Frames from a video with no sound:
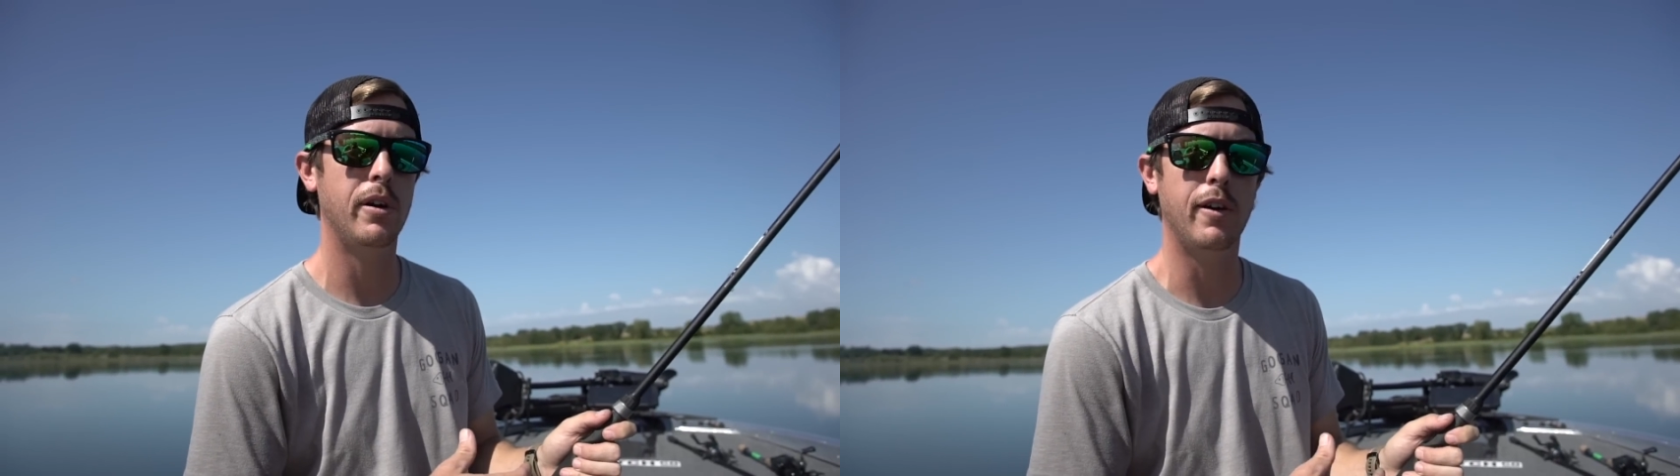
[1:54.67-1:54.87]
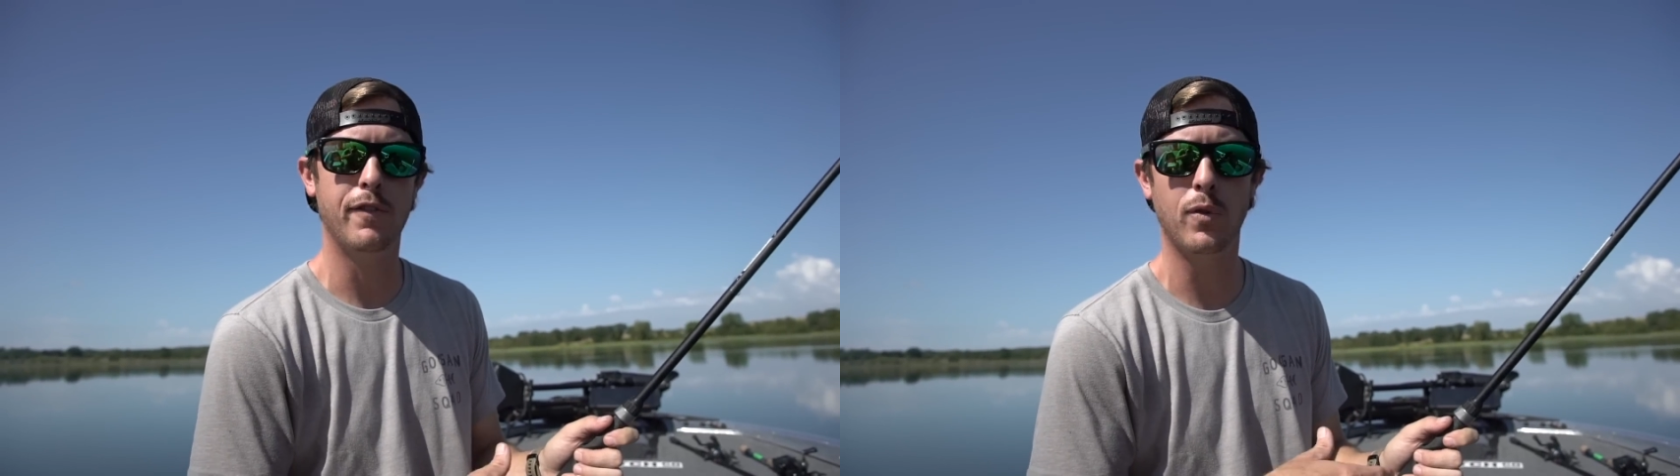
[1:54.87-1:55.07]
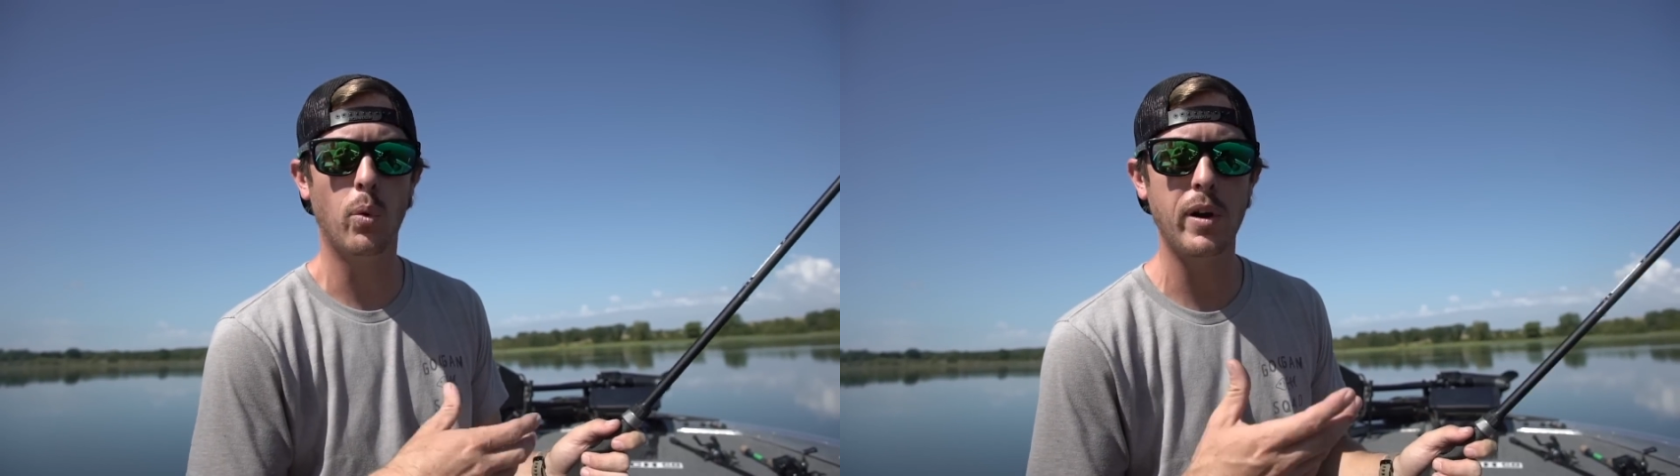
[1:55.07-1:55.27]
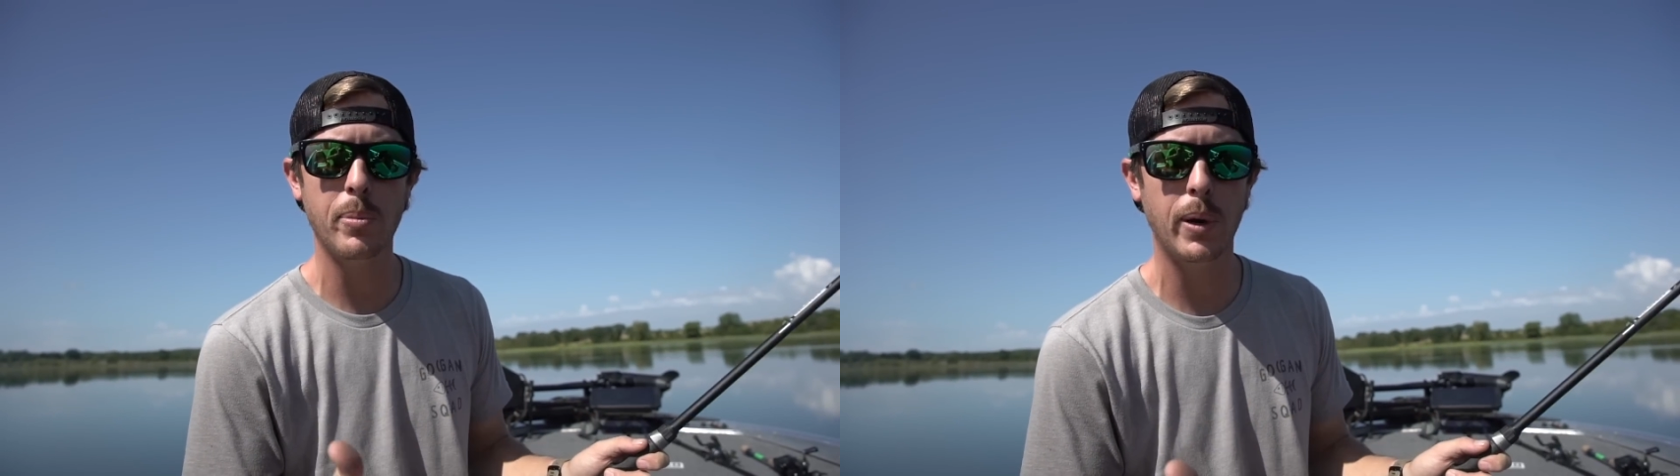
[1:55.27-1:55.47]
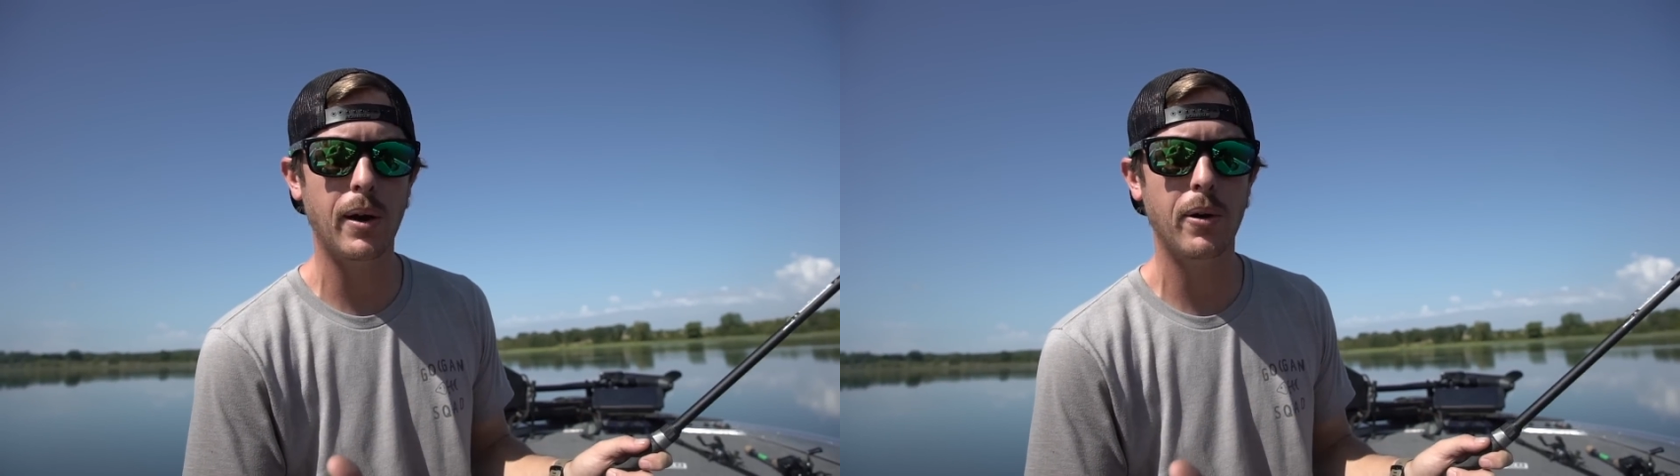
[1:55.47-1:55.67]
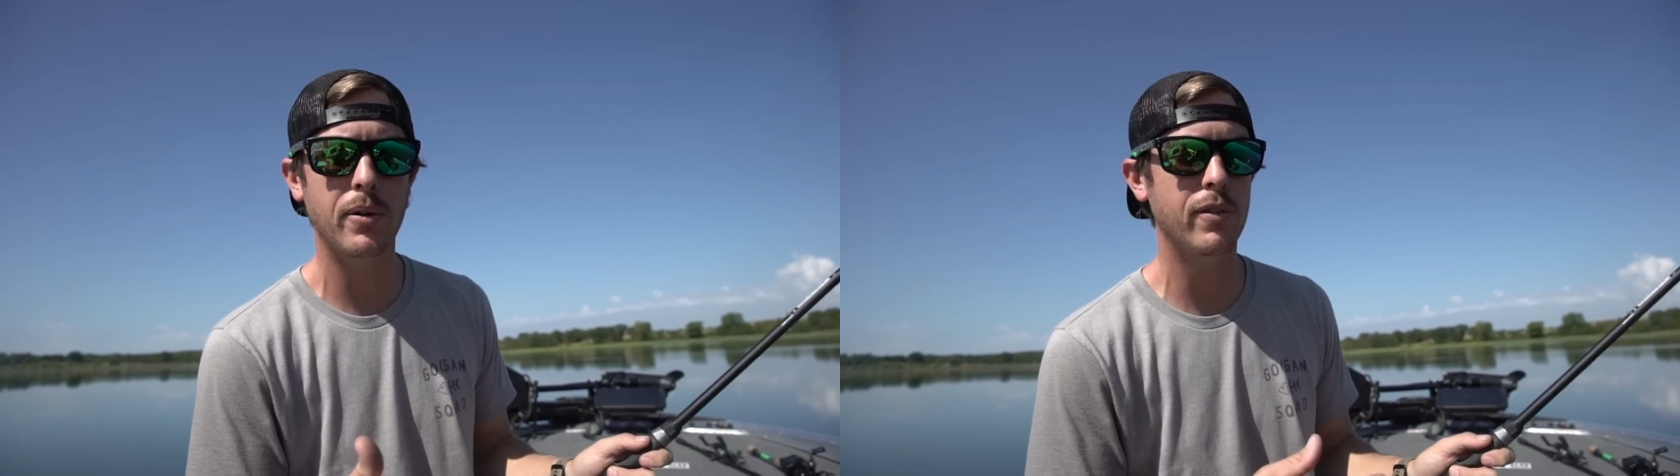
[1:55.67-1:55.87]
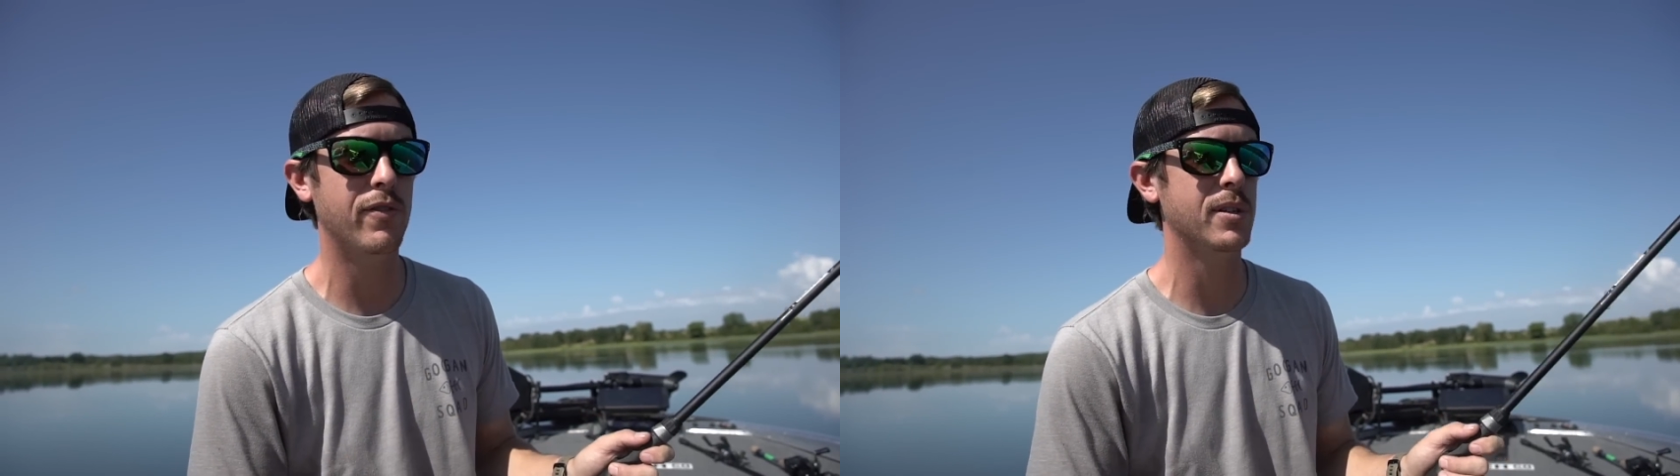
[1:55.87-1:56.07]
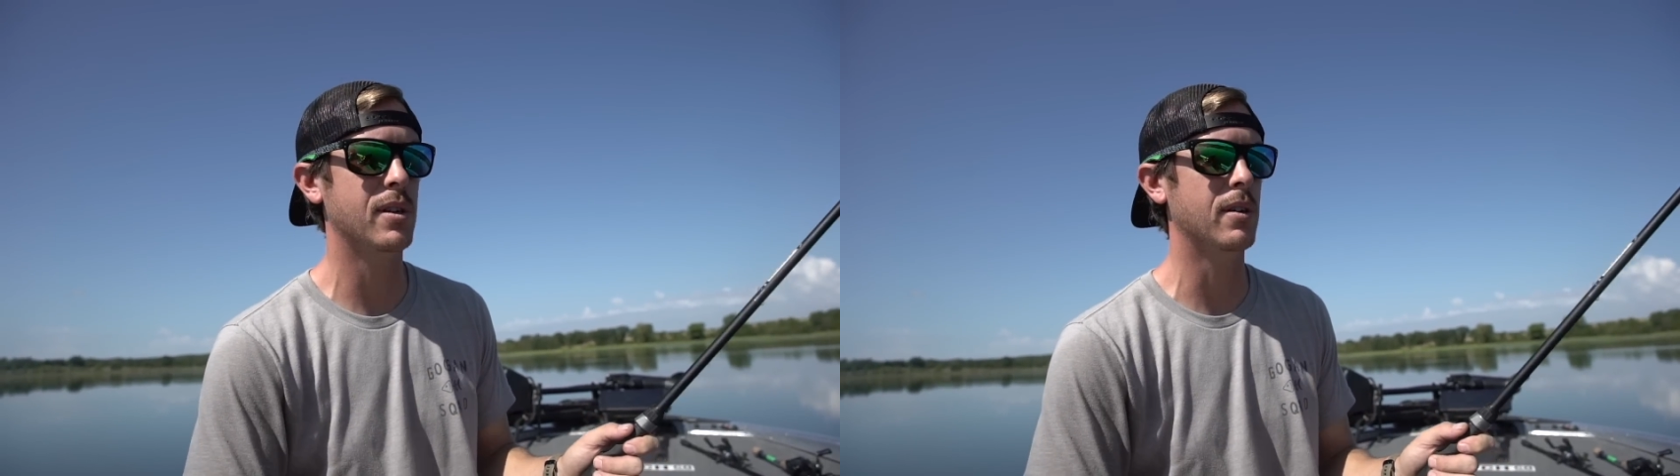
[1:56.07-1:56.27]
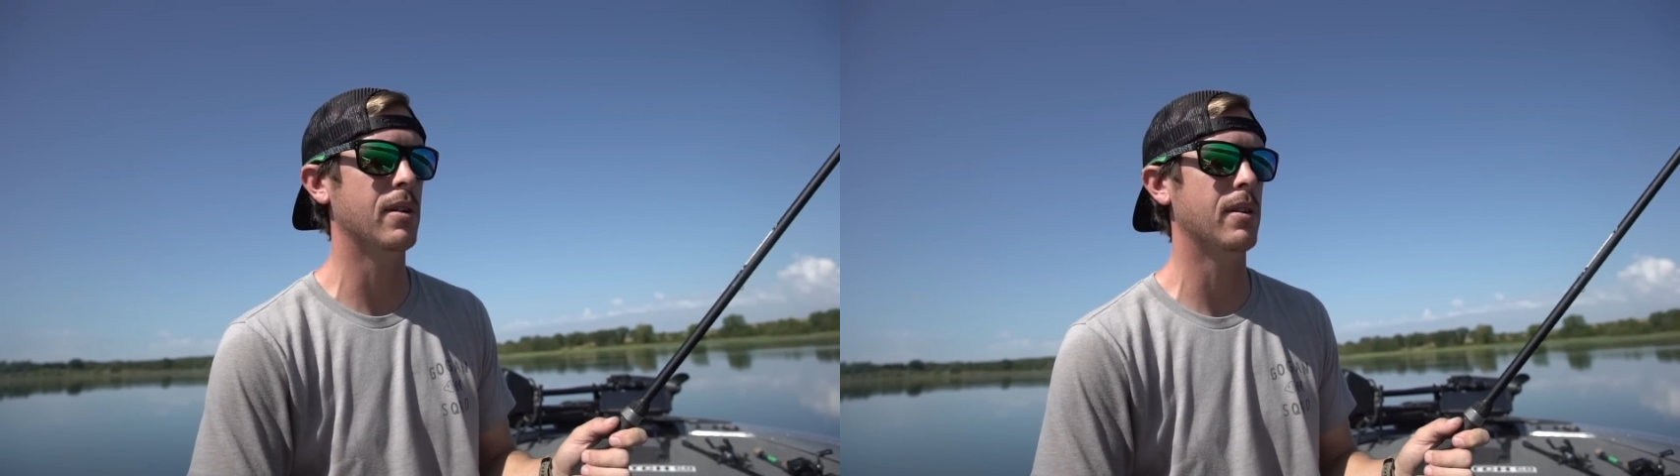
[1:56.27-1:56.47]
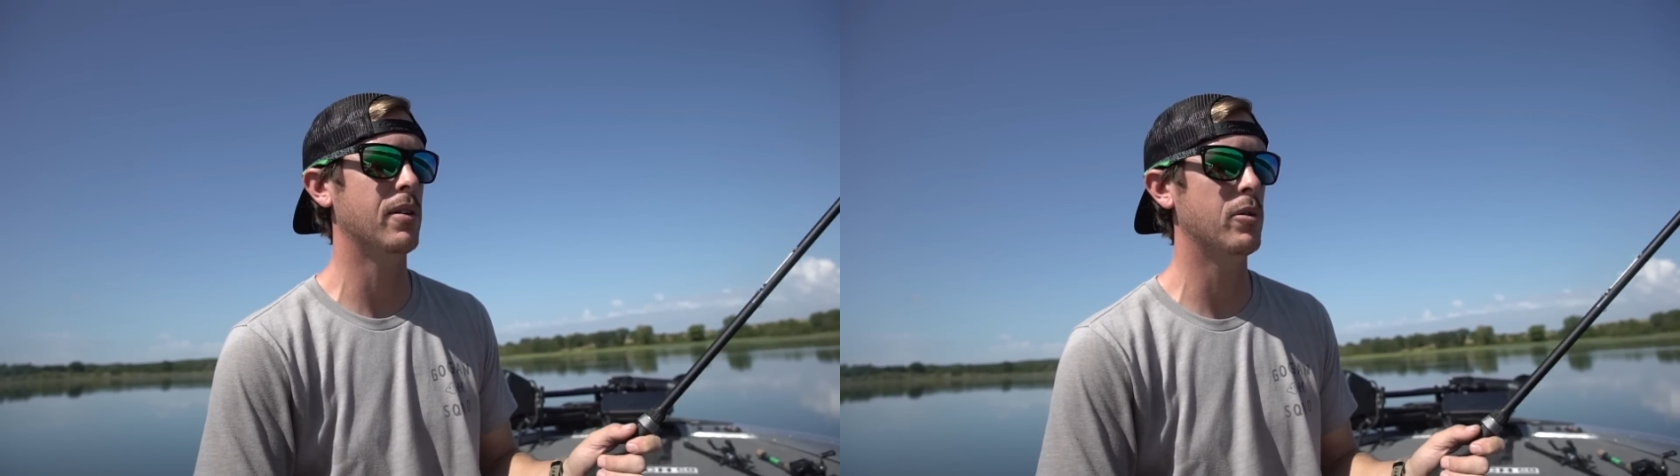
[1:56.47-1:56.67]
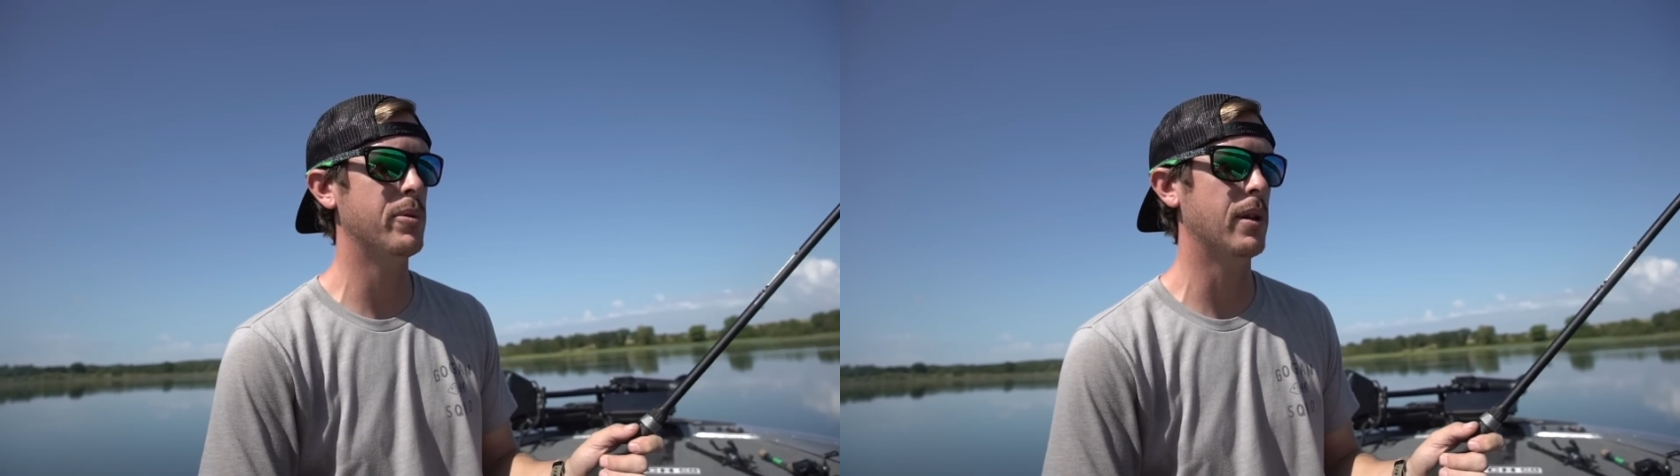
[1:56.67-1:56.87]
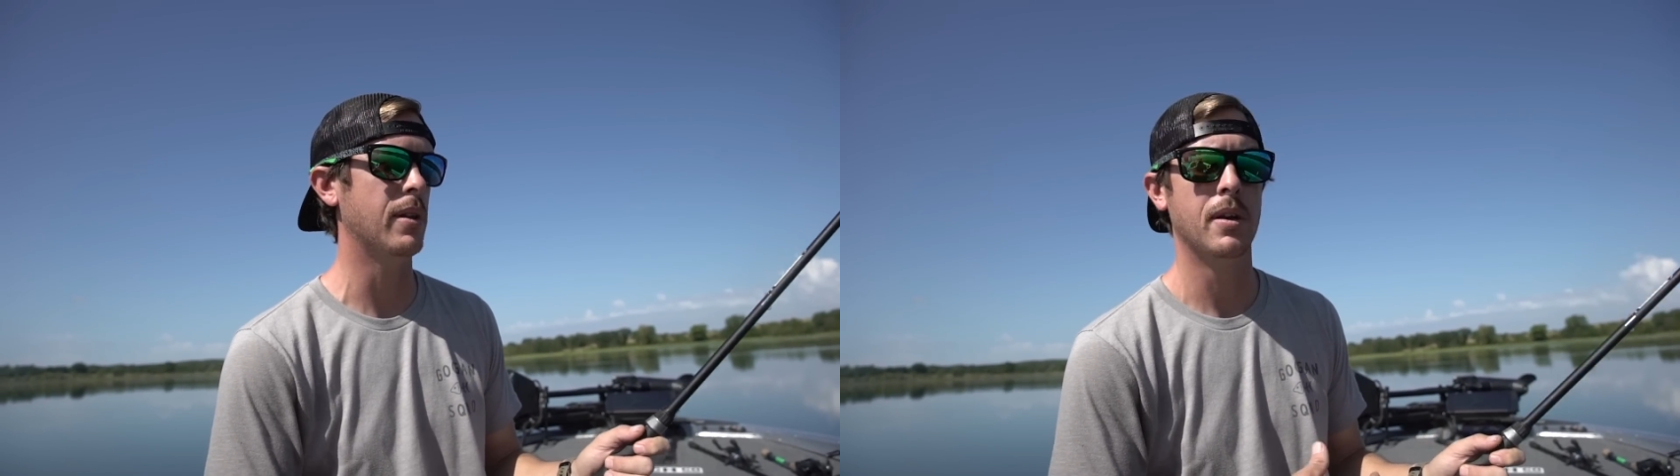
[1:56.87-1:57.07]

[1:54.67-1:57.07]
40 pound if it's a little bit